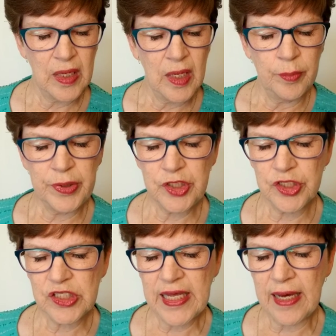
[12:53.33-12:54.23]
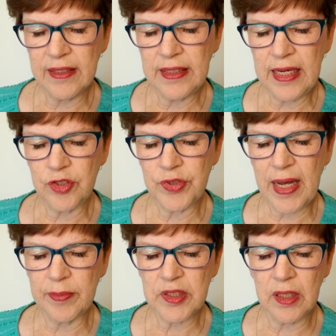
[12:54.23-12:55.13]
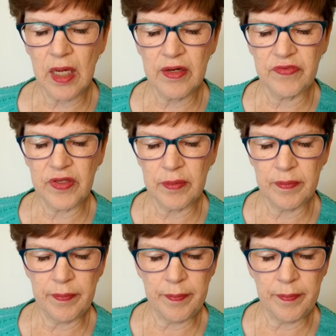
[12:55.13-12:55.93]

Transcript: Bridger scouted and trapped a lot of the